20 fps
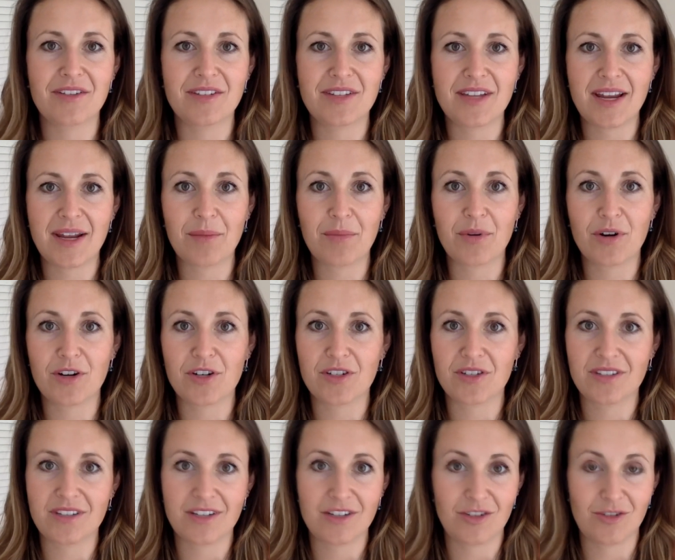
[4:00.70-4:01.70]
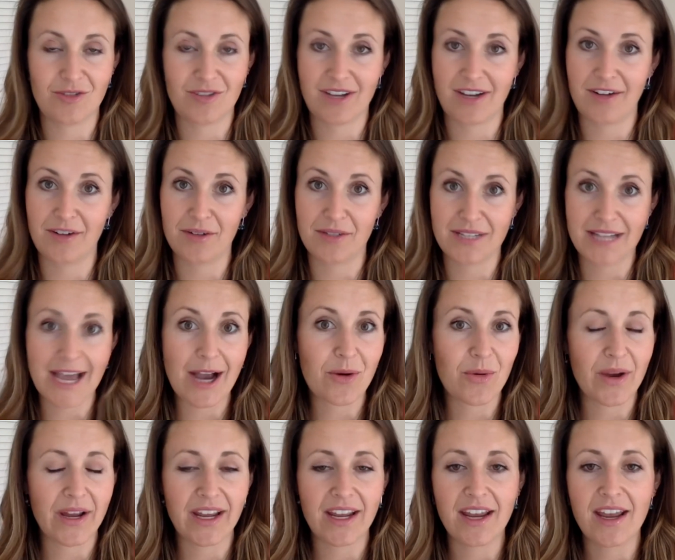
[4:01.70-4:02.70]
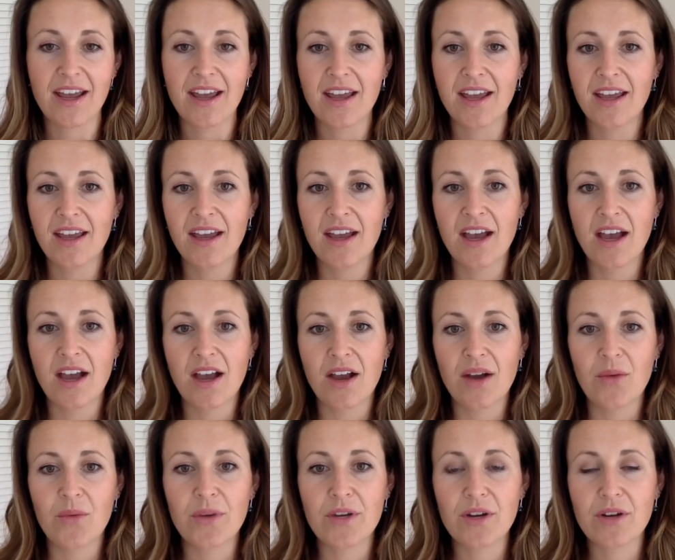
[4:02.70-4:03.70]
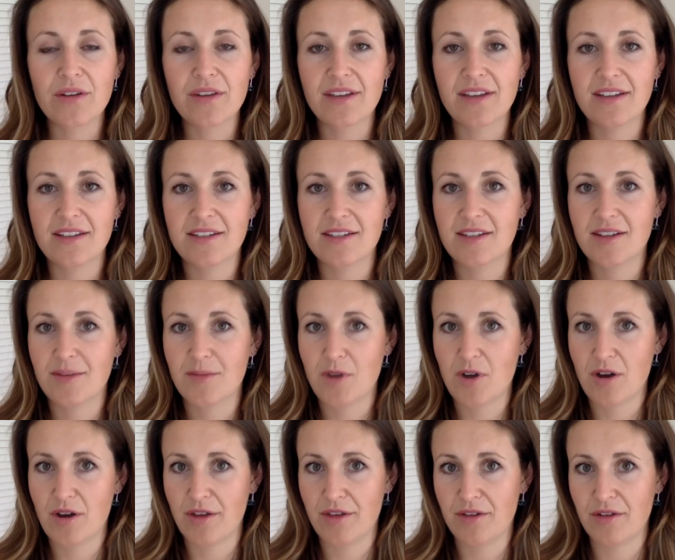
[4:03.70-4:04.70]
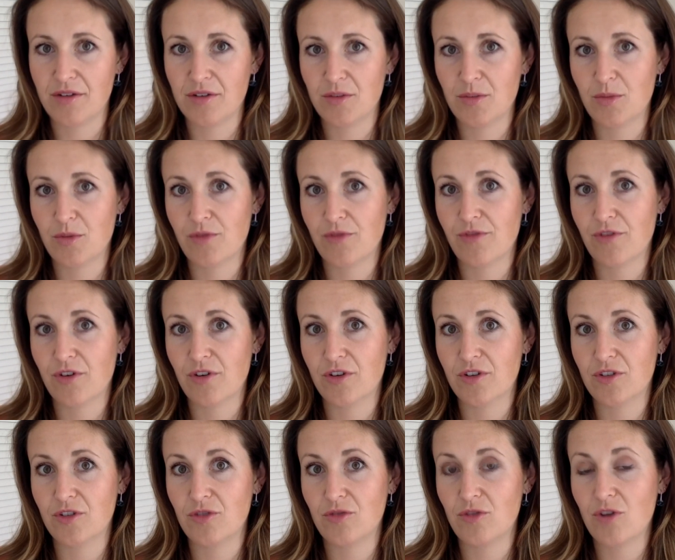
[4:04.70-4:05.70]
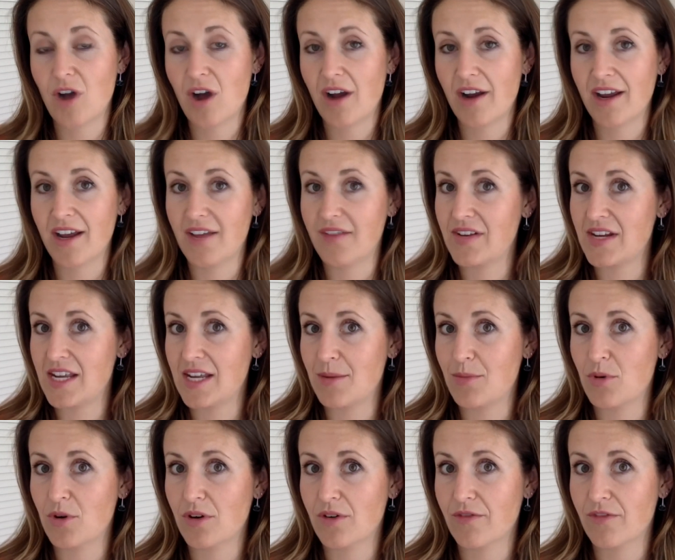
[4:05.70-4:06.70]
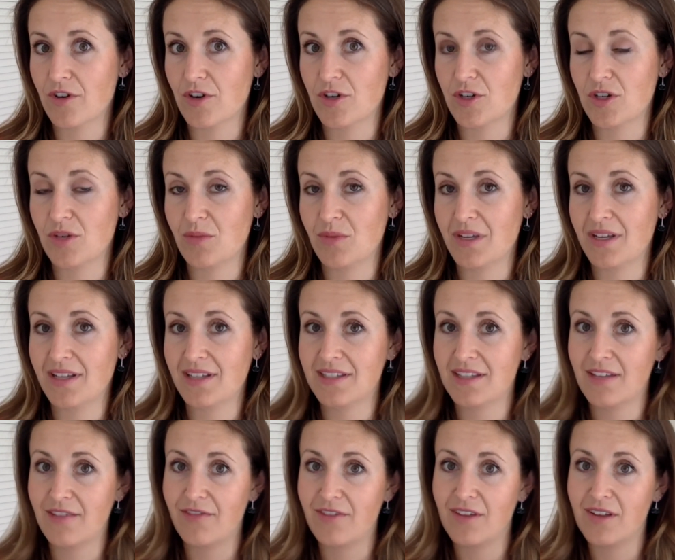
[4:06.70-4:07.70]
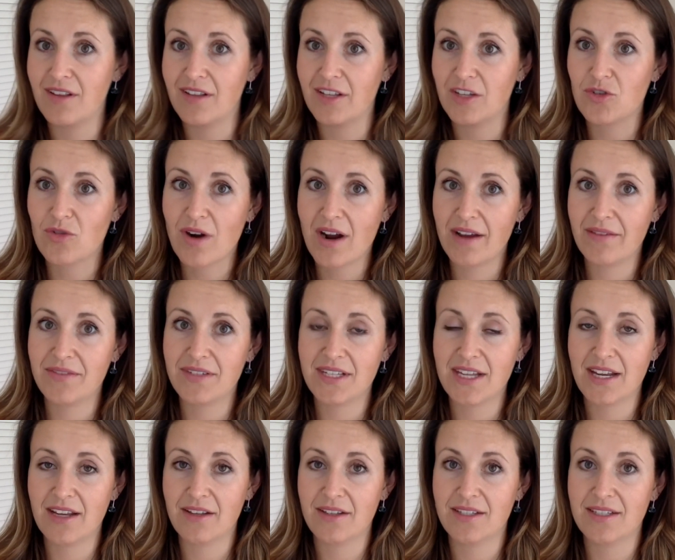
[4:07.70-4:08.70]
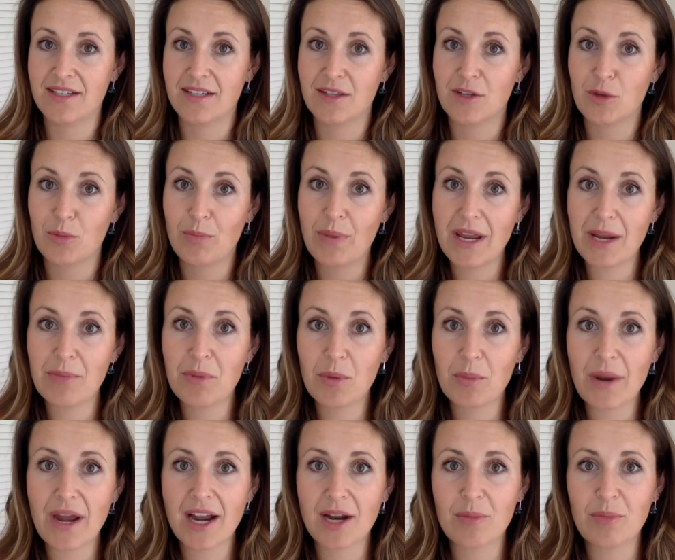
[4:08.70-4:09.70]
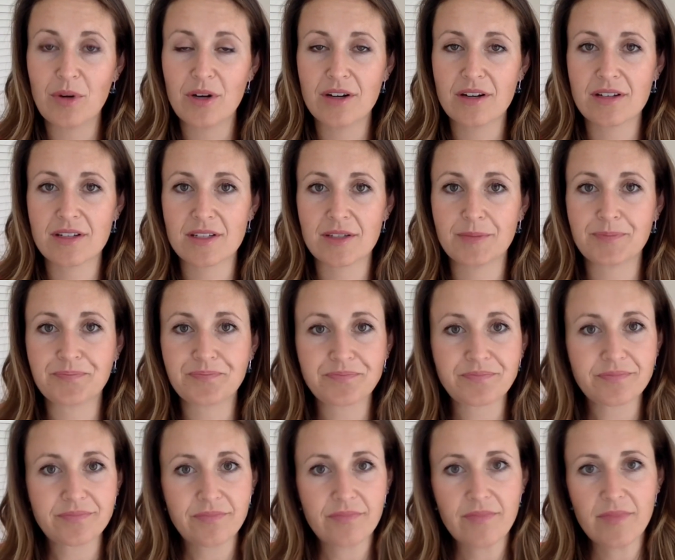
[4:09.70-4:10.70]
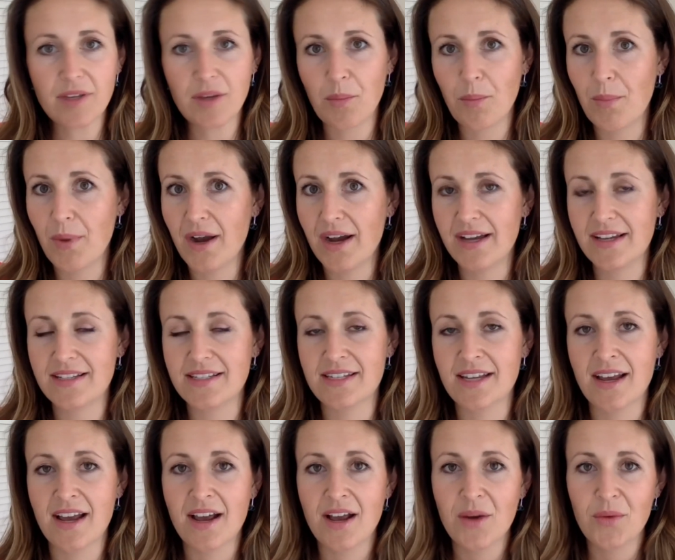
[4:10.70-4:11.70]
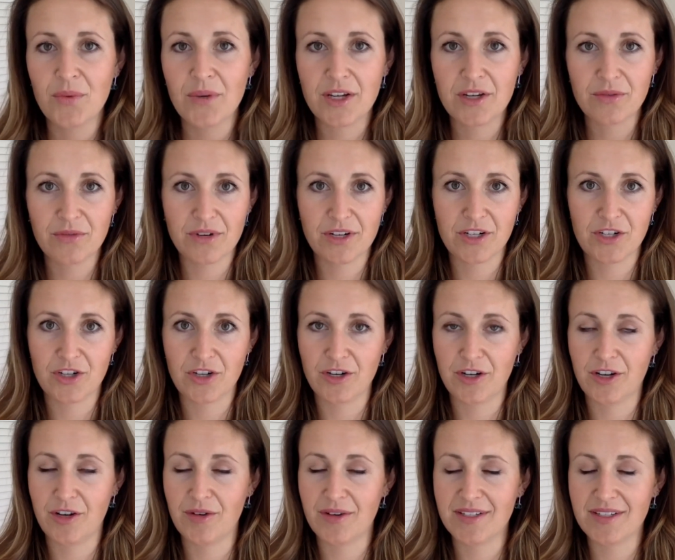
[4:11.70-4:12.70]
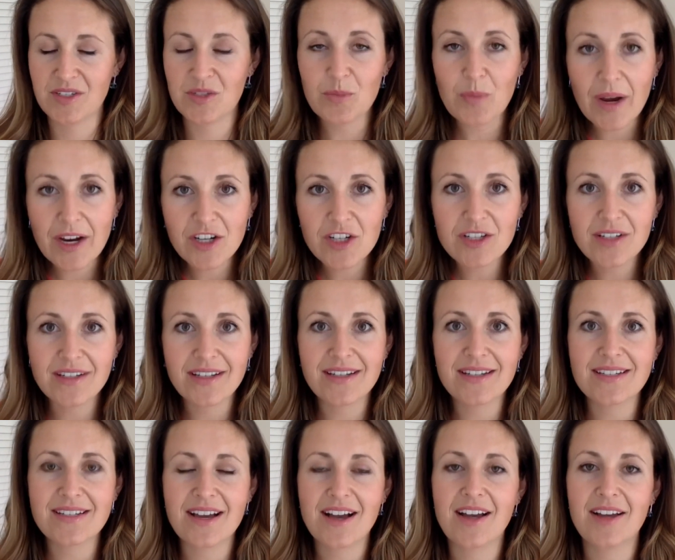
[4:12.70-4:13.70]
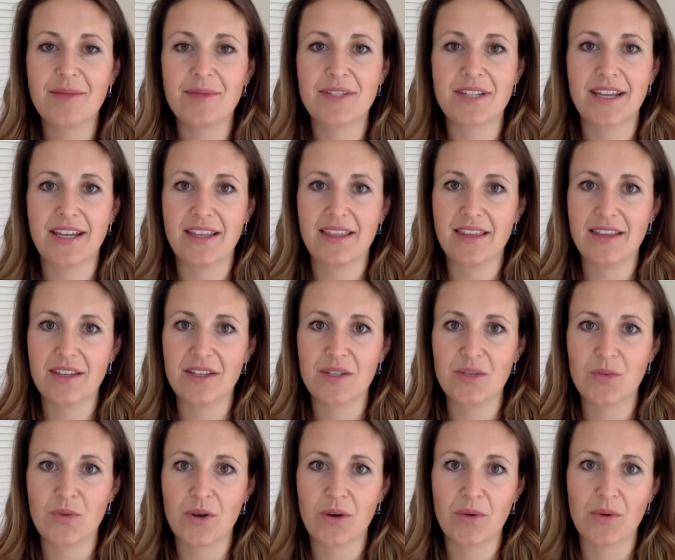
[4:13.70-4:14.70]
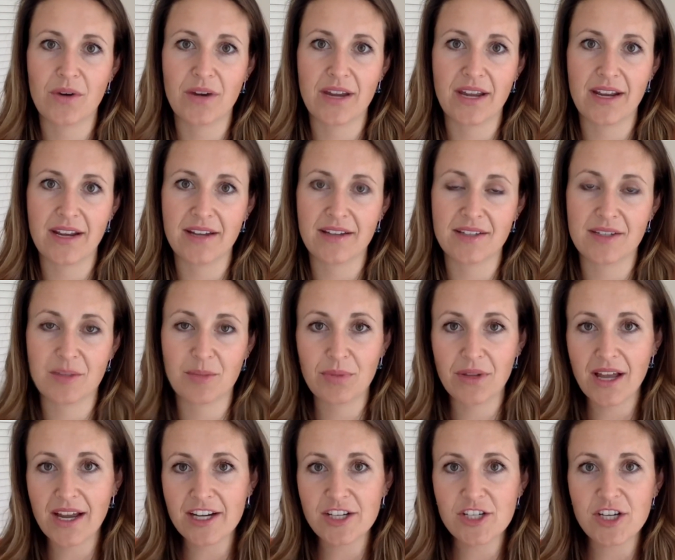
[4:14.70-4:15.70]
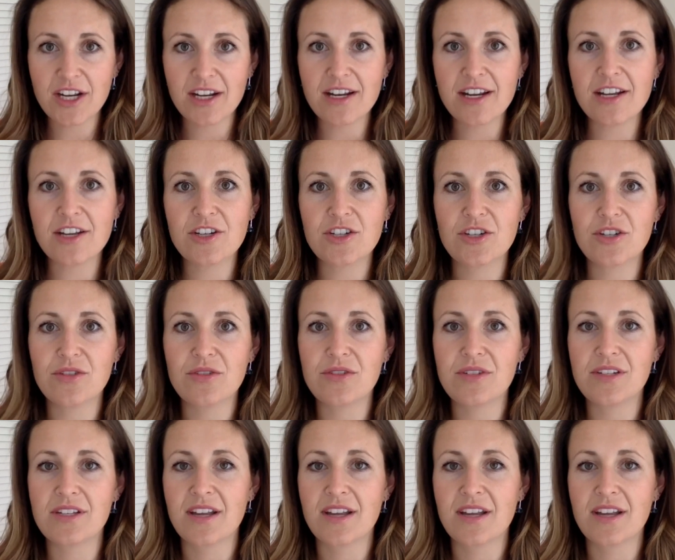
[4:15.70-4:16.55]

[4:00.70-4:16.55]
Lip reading: and purchasing new titles that way. We know that some authors prefer to not have an ebook version because they feel it drives sales to their paperback books, but we can reassure you, especially in times like this where we're getting supply chain issues,